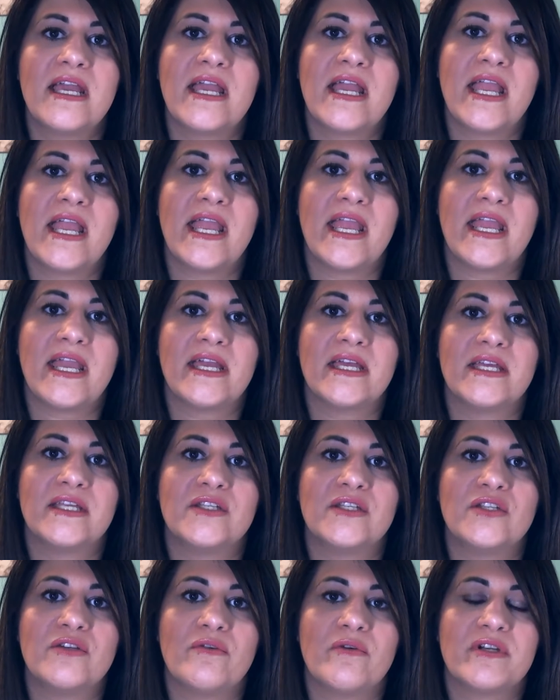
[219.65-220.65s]

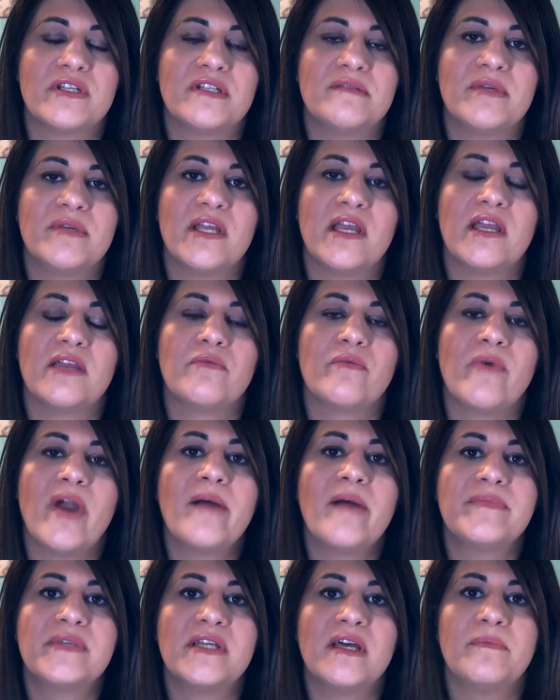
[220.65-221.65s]
and you are to be a
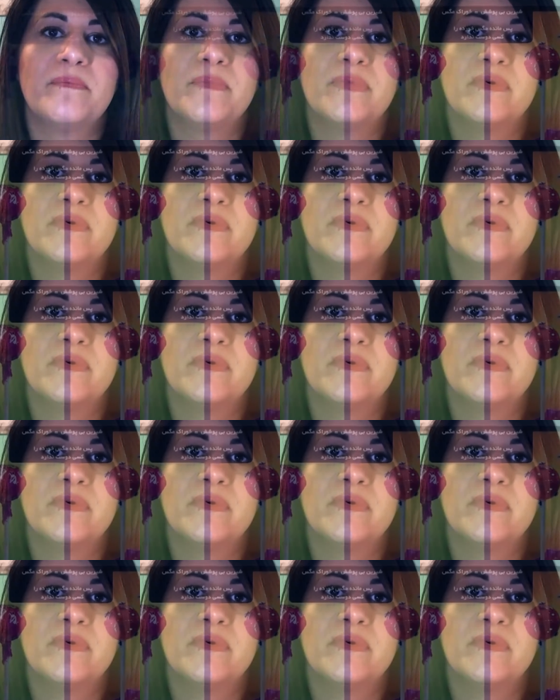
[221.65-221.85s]
wrapped up,